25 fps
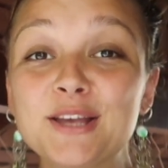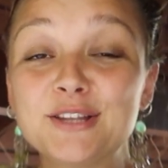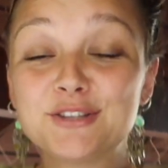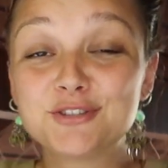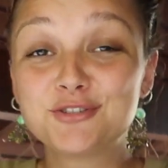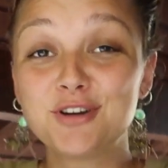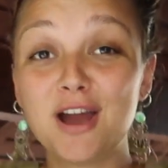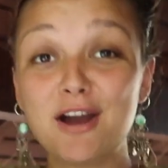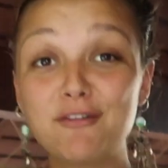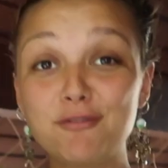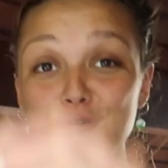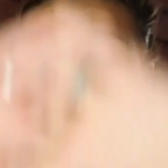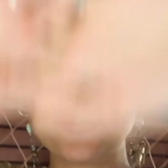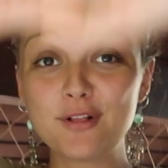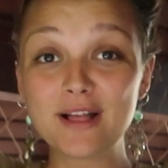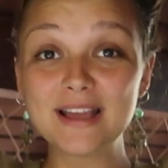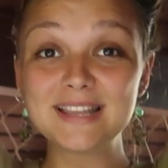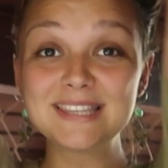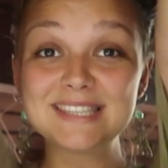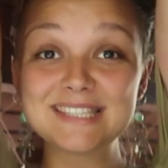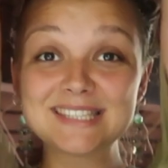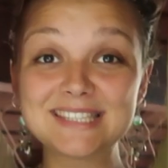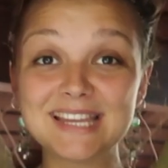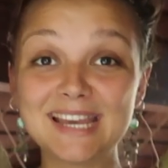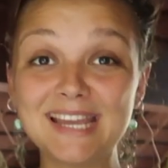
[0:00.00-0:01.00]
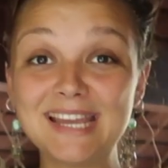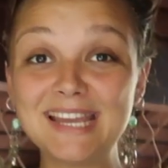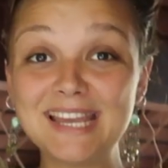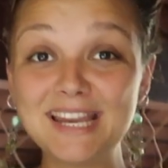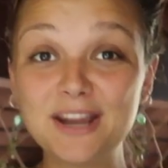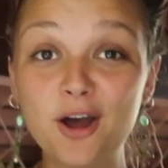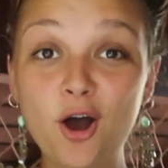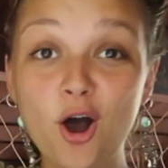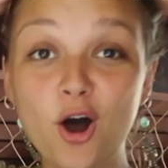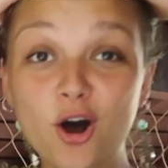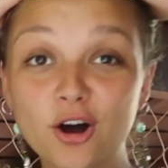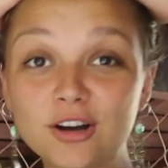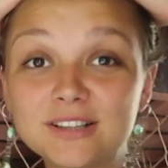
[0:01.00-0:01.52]
Travel and stay in
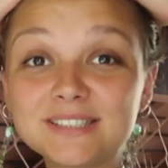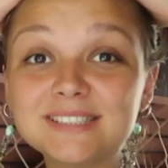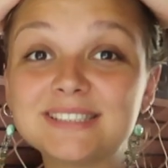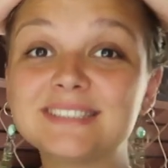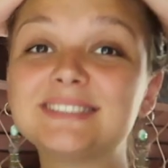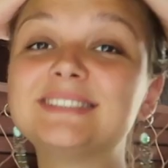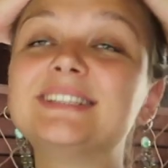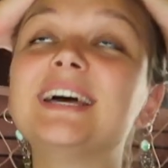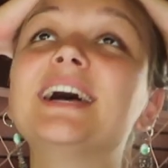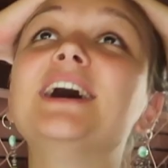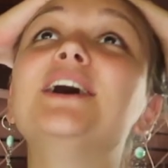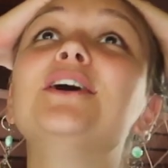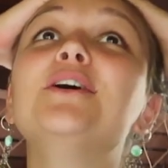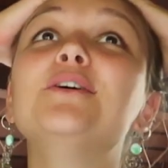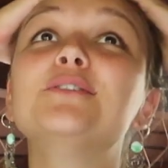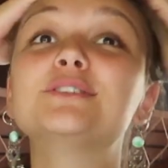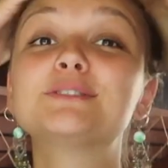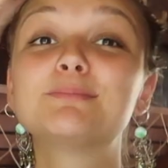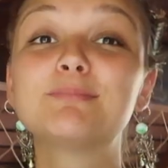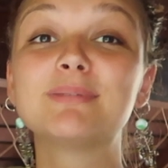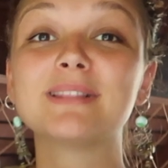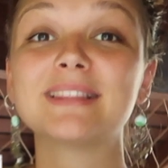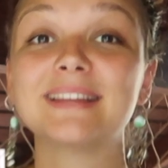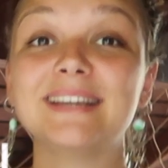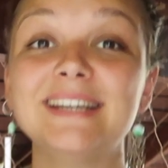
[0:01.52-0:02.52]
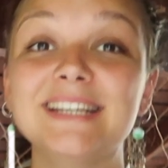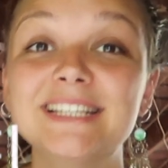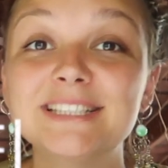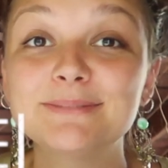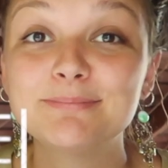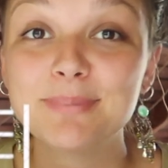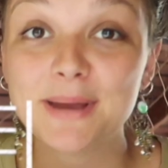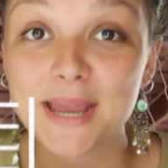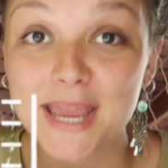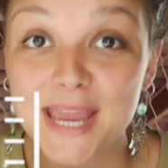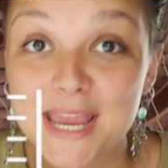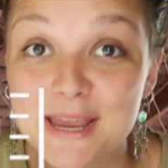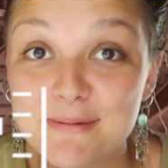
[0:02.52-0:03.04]
hostels. Please,
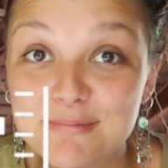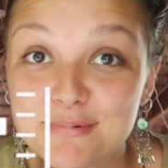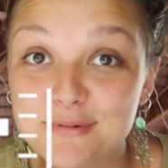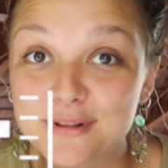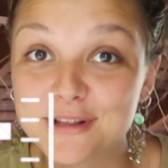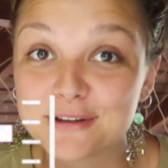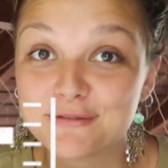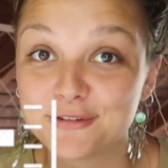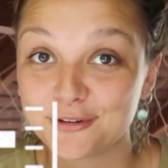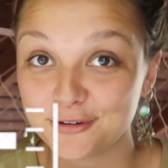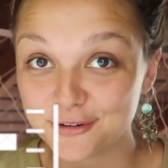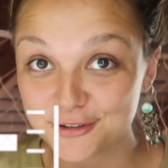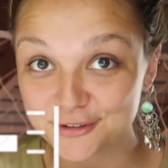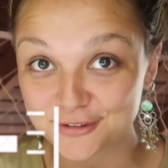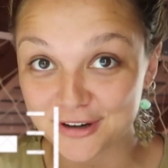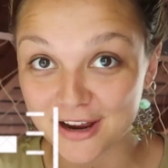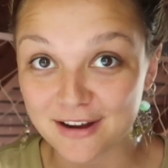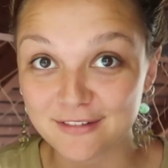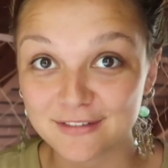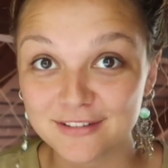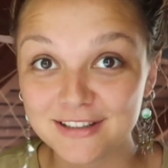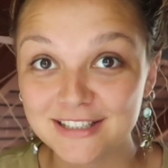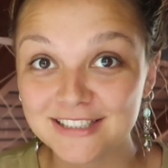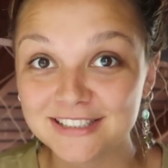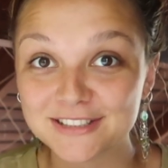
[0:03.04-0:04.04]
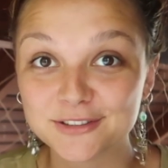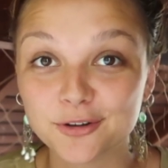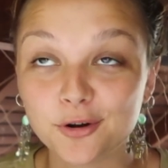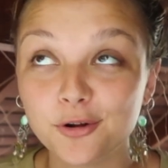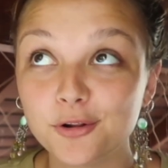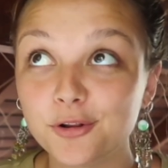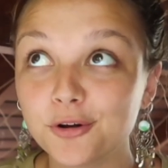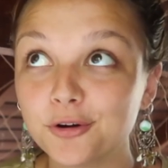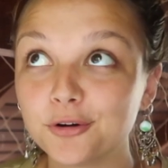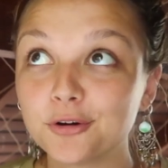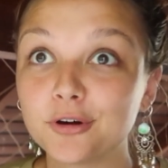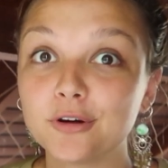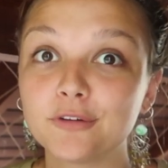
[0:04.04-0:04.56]
people, if you're traveling
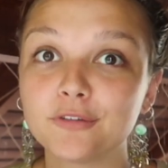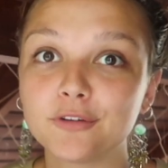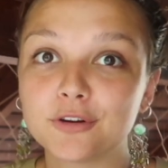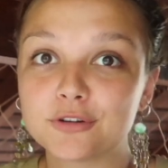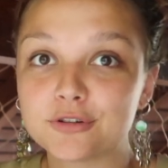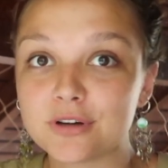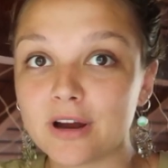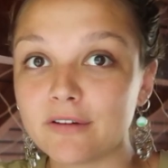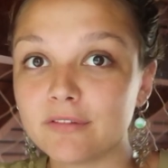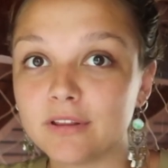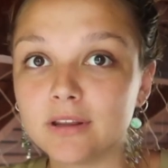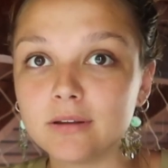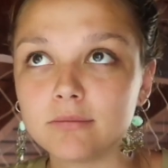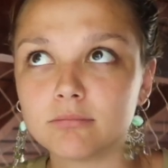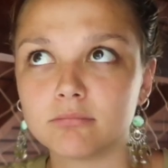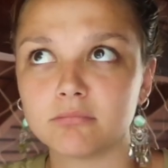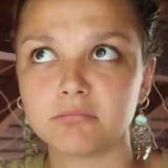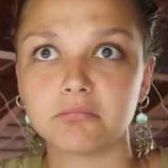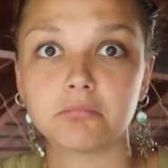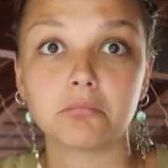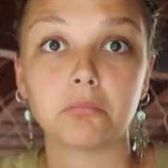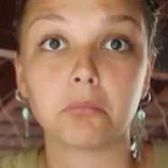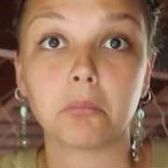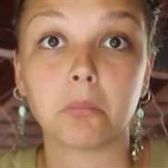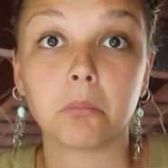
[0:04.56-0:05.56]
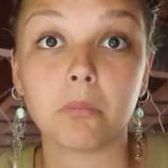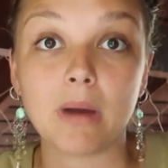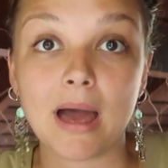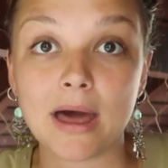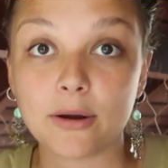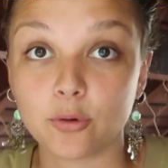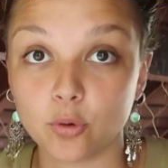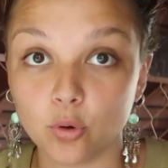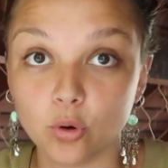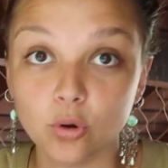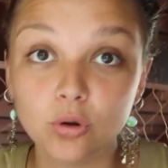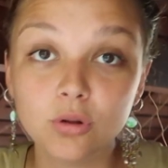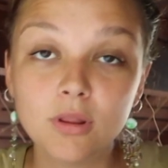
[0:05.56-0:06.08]
solo or if you're traveling at
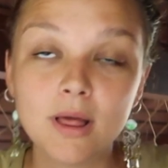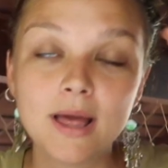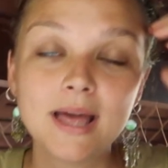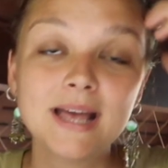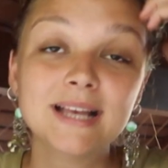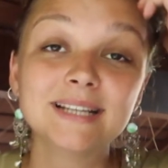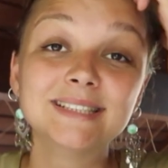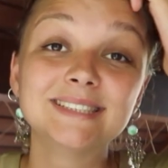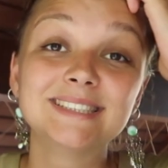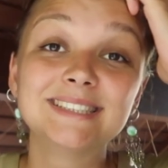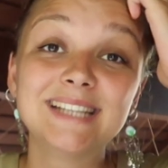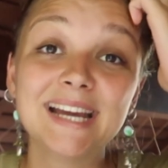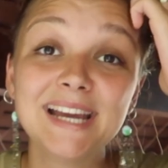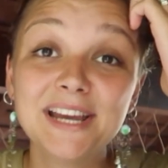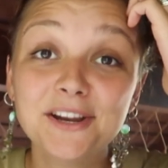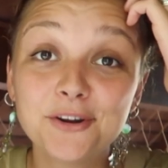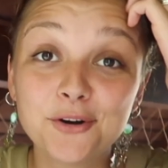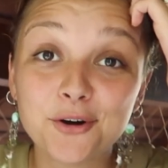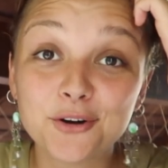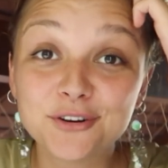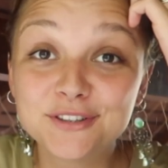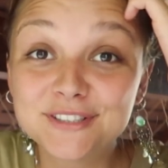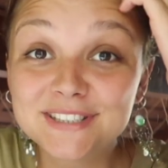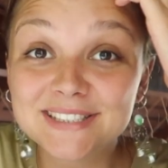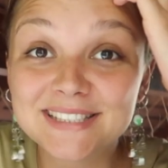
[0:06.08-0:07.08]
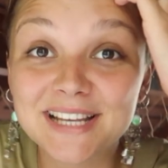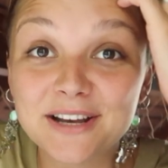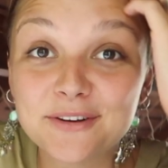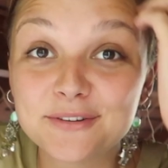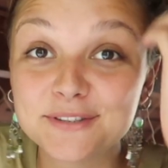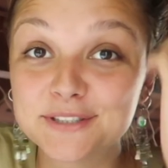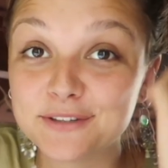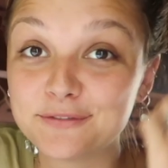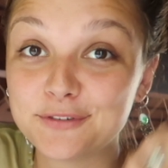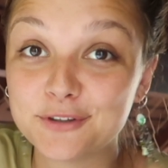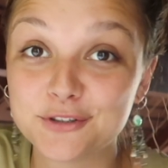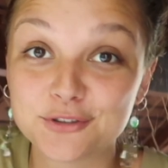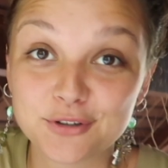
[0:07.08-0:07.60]
all, stay in hostels.
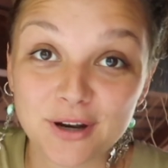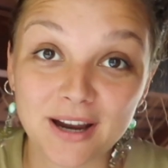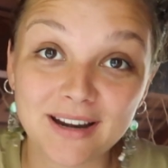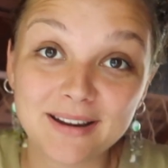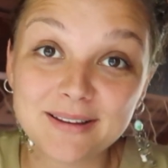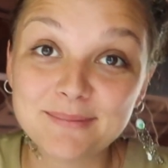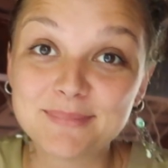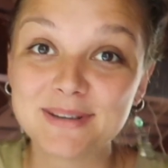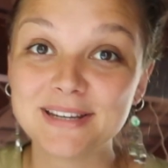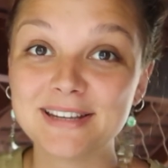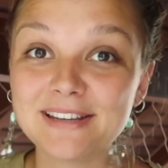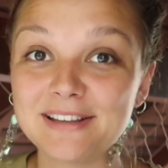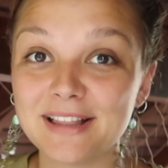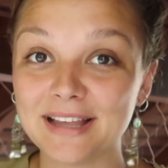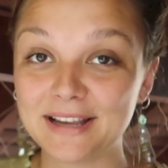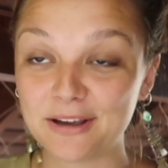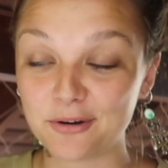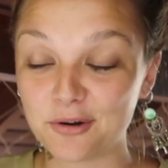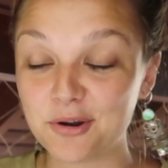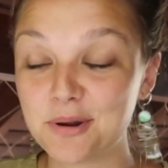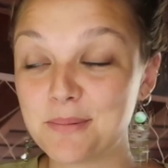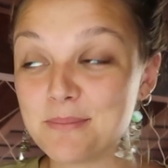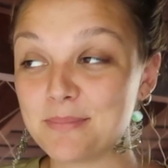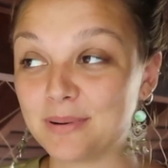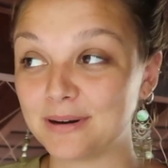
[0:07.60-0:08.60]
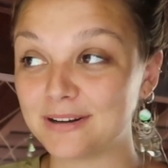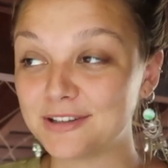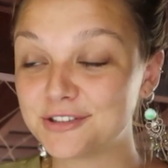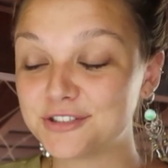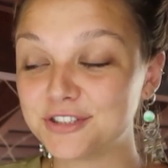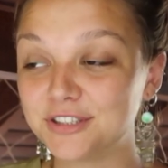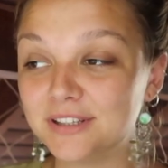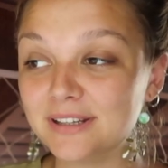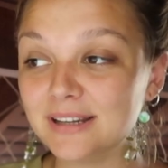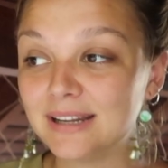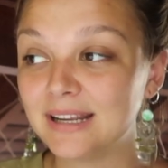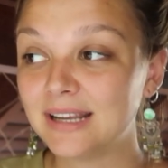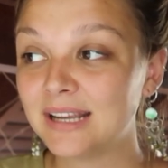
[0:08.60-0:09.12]
If you're trying to be like on a
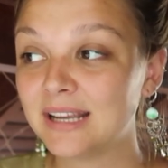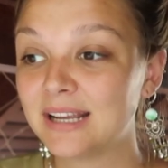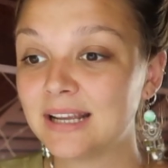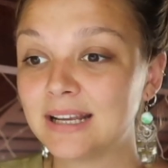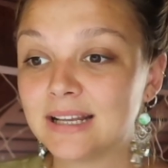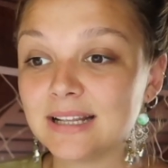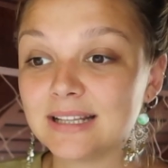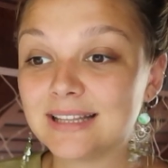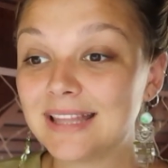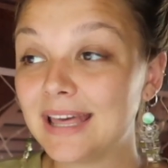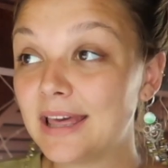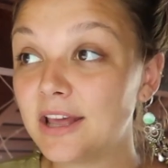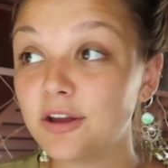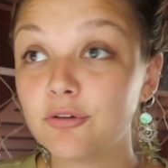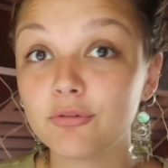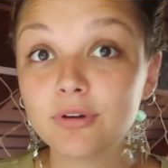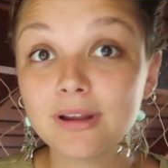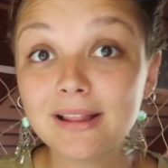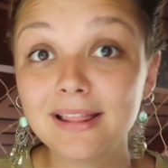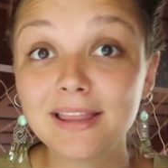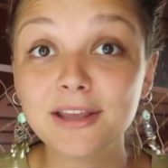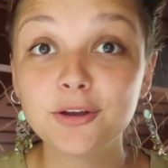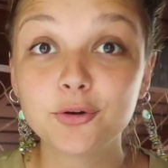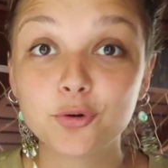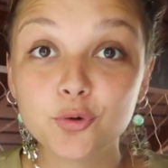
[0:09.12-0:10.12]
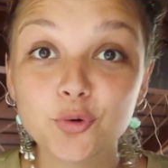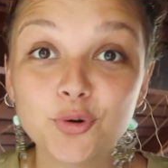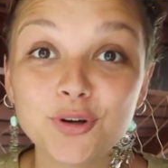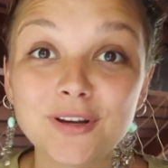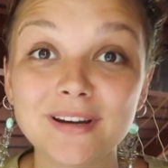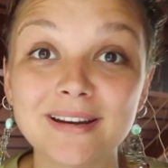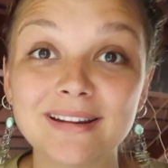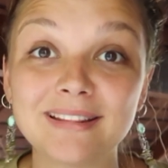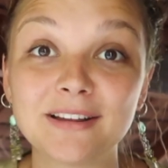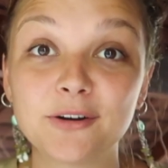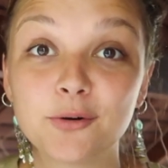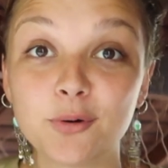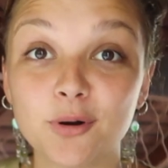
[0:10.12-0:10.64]
budget, they're really
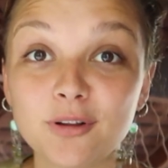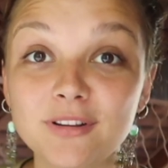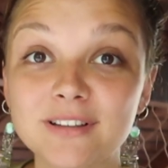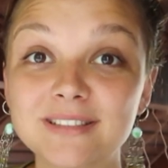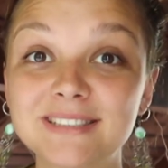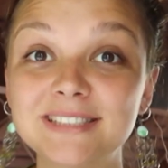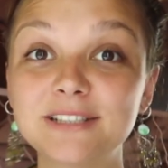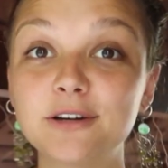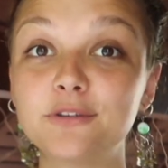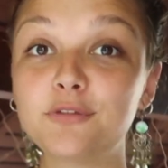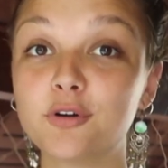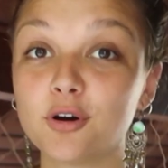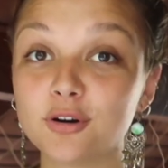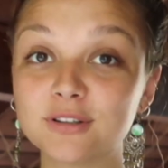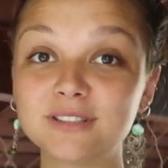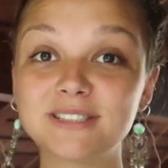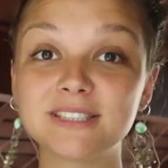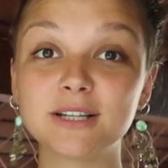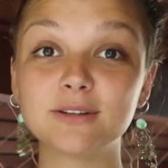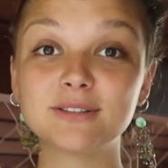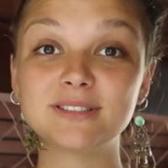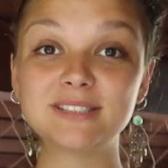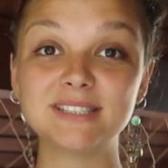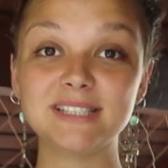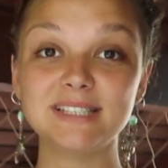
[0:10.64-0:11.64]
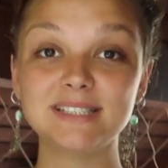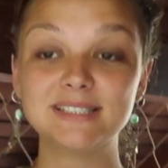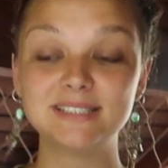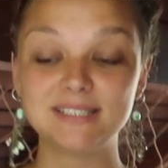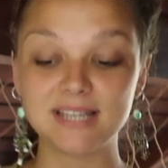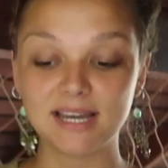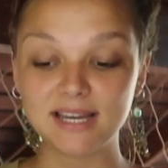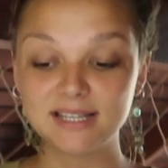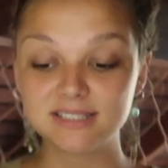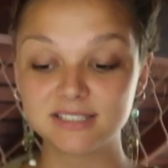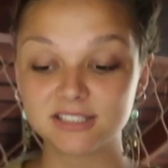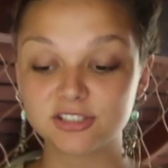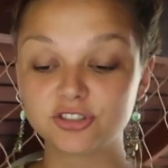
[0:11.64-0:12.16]
good. The quality of hostels these
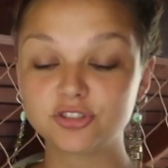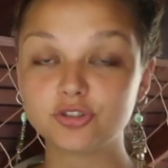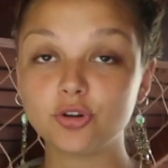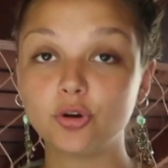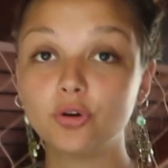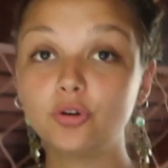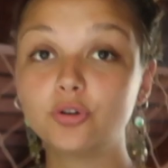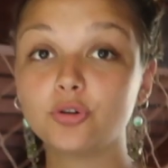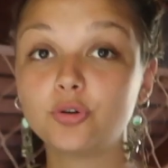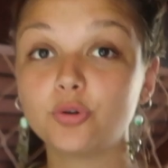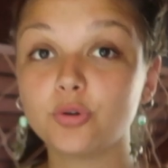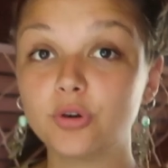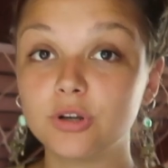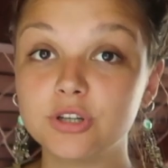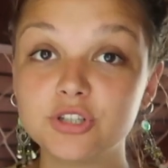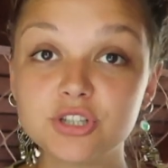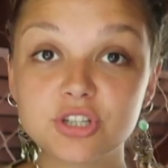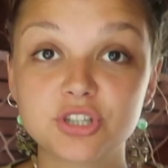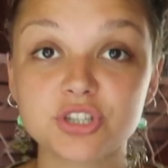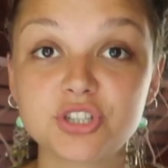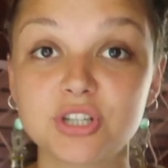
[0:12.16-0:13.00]
days are so good. Just